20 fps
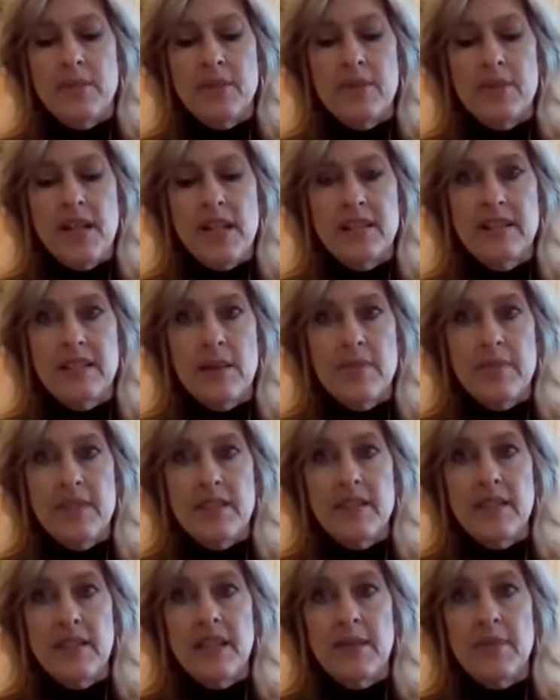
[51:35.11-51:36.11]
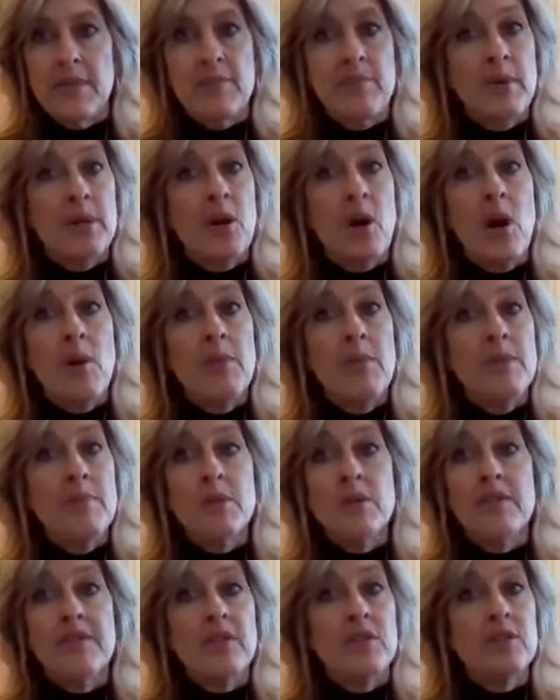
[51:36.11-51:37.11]
So that's something to limit. But almond
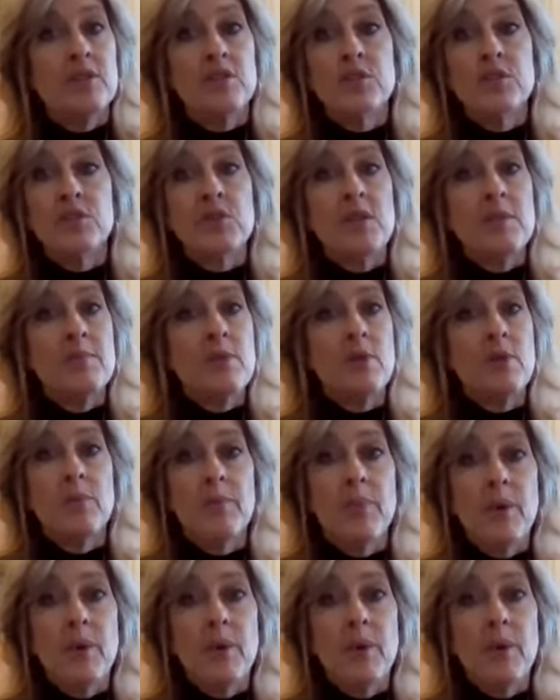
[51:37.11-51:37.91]
milk versus soy milk,